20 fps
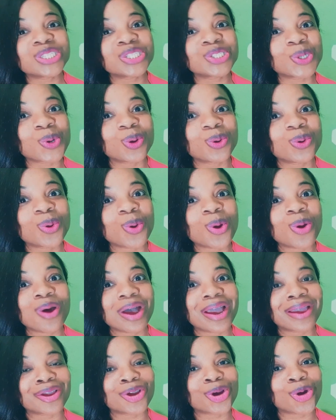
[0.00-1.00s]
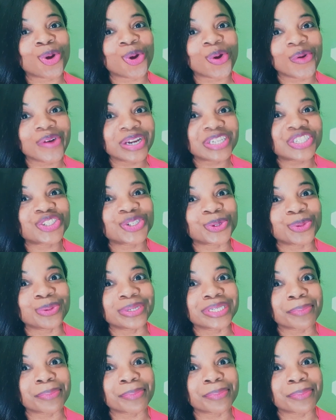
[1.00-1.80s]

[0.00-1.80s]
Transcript: also encourage you